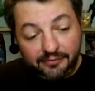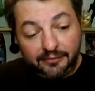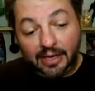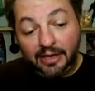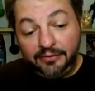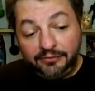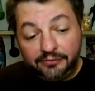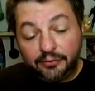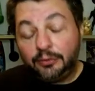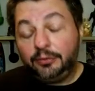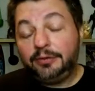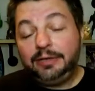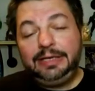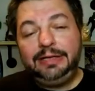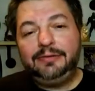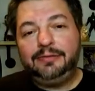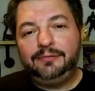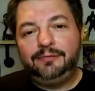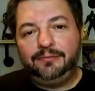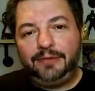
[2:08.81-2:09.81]
I
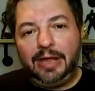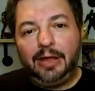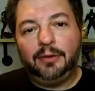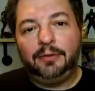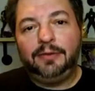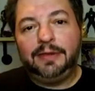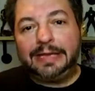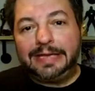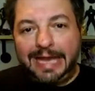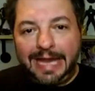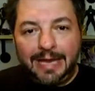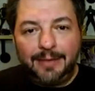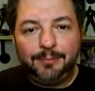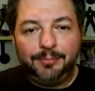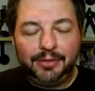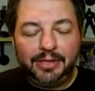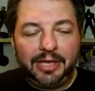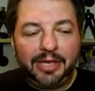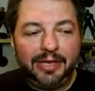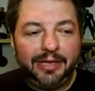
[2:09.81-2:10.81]
certainly found the
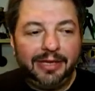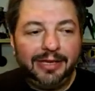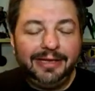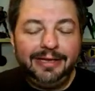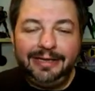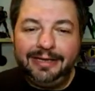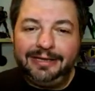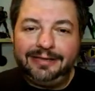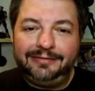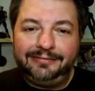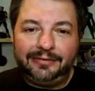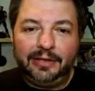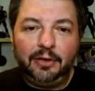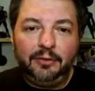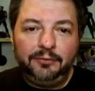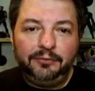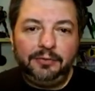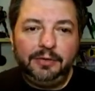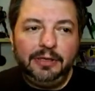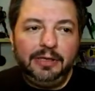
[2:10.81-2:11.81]
gameplay
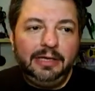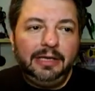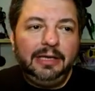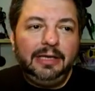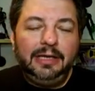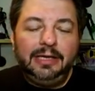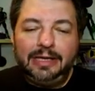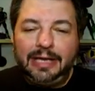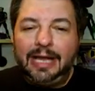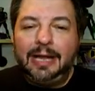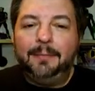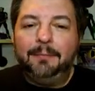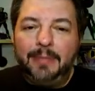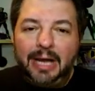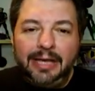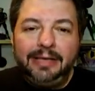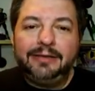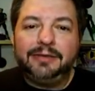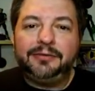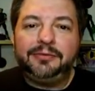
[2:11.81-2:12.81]
itself kind of
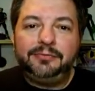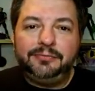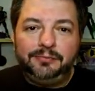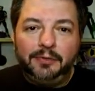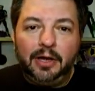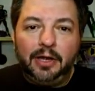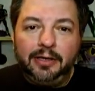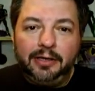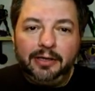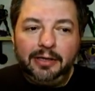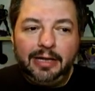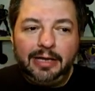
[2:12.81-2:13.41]
mindless fun.